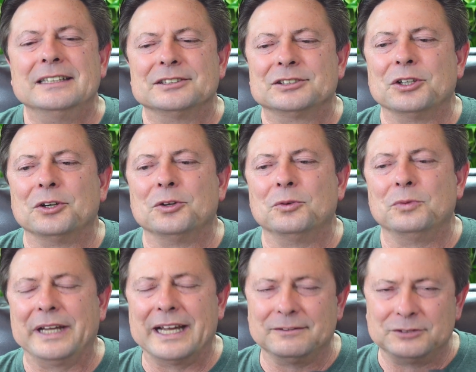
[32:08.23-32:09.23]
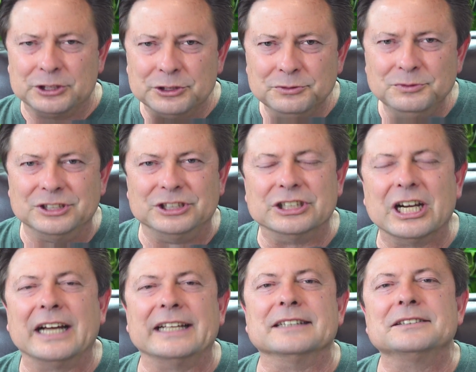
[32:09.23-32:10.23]
So we have two
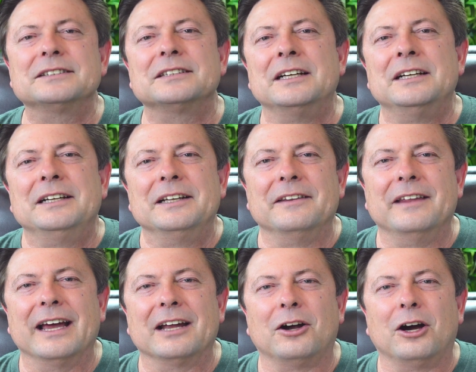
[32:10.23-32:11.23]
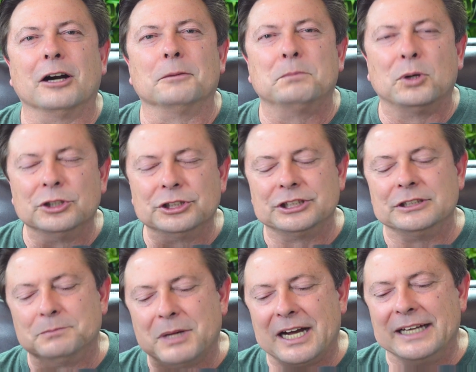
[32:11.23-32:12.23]
giants that are
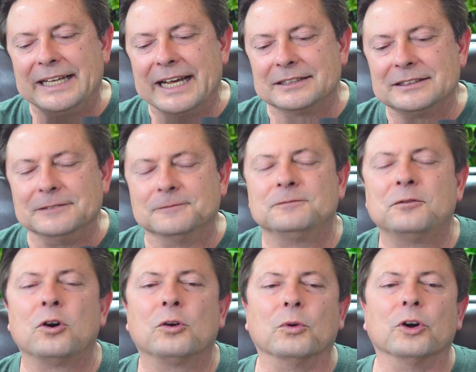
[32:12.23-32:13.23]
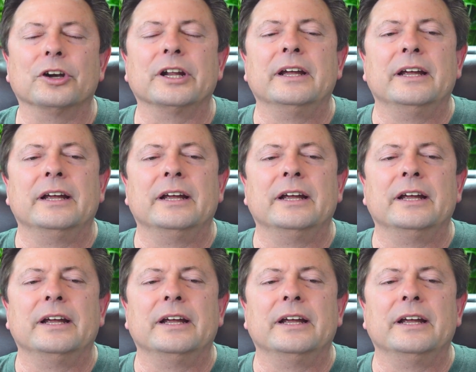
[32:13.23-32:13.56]
pushing podcasting forward,